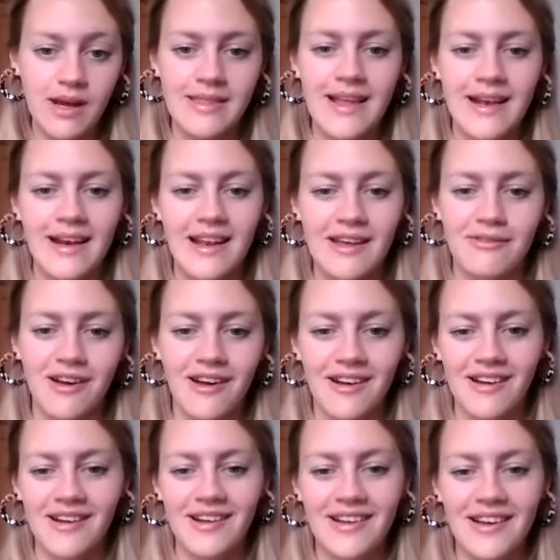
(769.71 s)
and then live
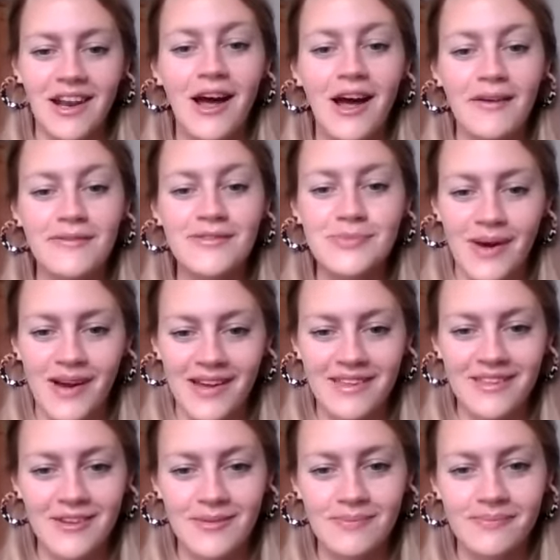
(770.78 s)
our lives by
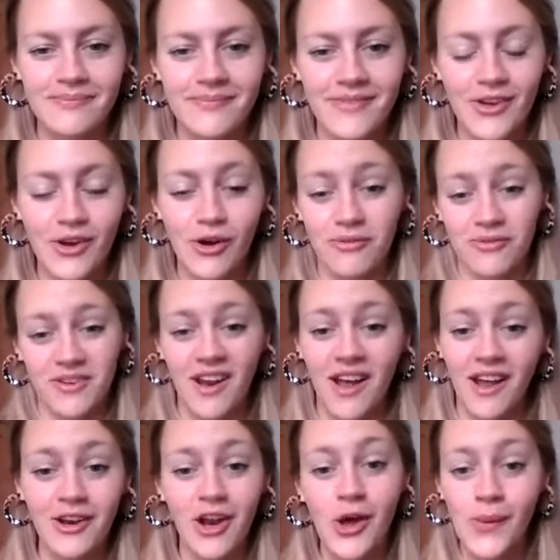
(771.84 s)
them, often
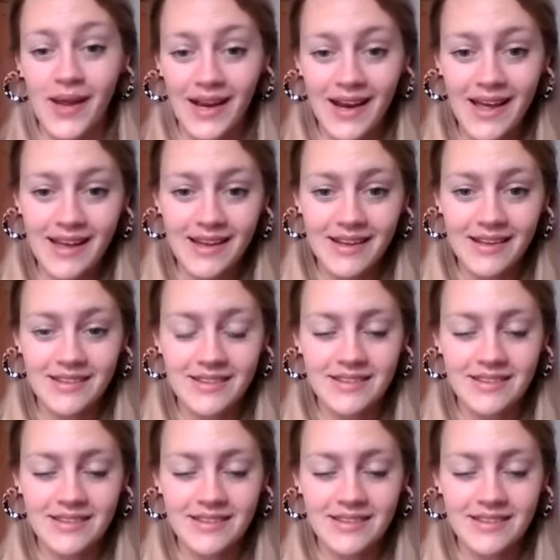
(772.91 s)
unknowingly.